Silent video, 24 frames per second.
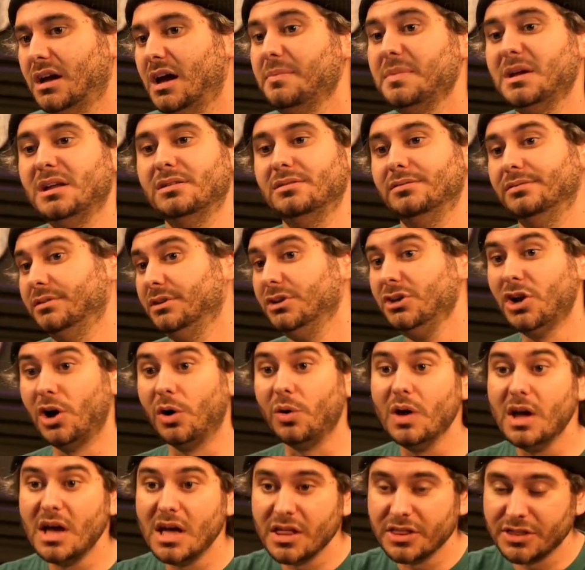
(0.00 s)
I mean, you know,
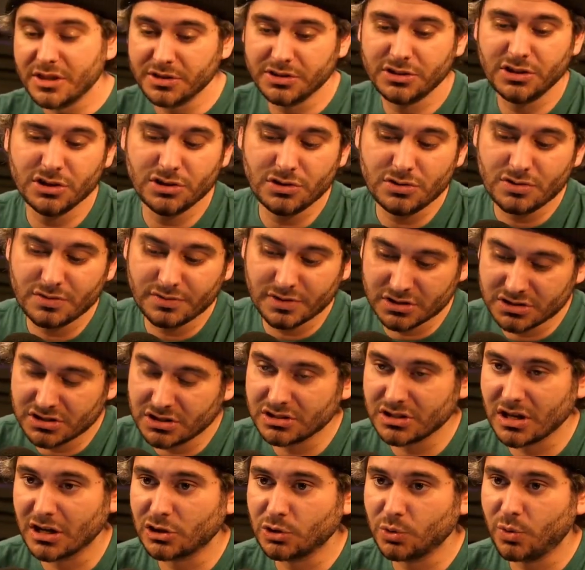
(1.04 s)
the universe is
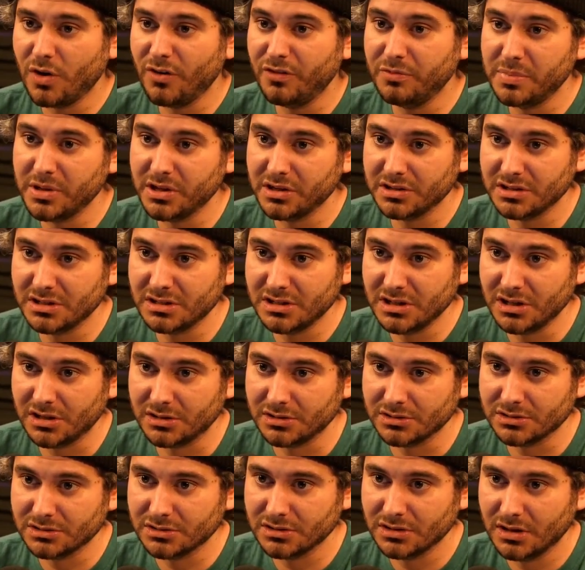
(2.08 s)
like 12 billion
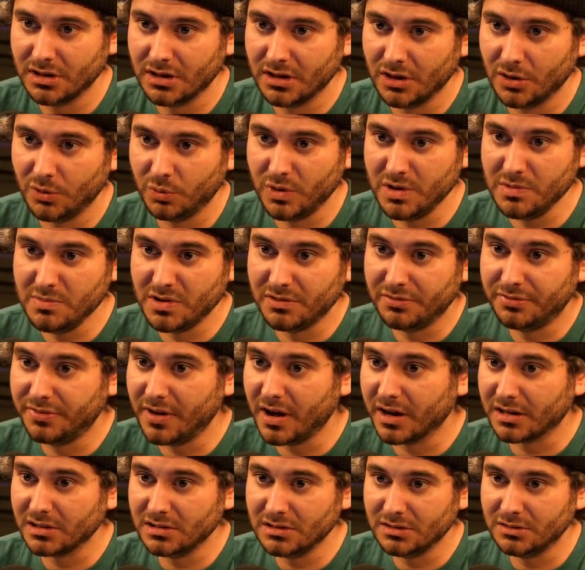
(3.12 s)
years. We've been
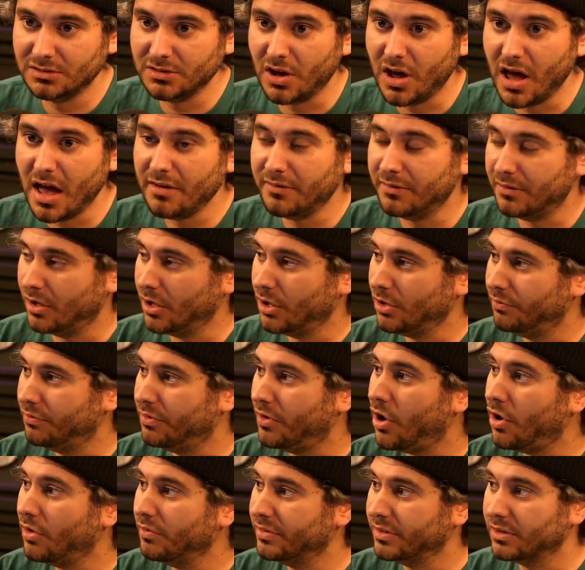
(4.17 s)
fucking
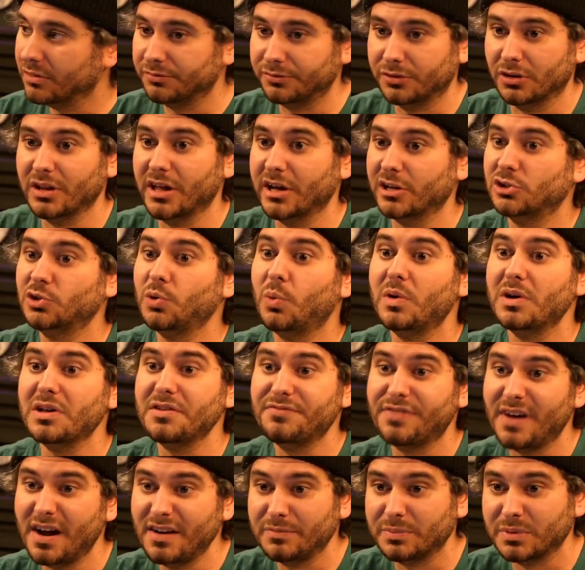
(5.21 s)
evolving for like
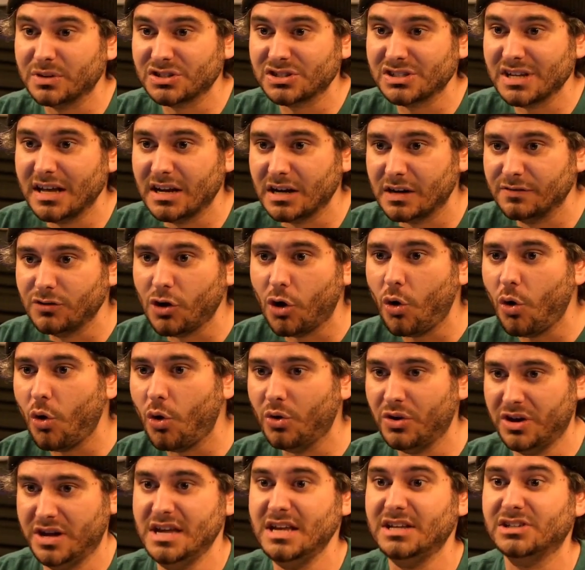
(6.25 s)
25% of the whole
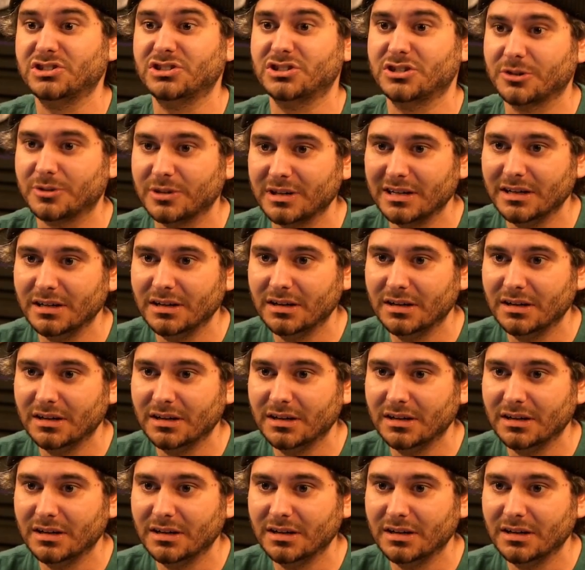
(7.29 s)
history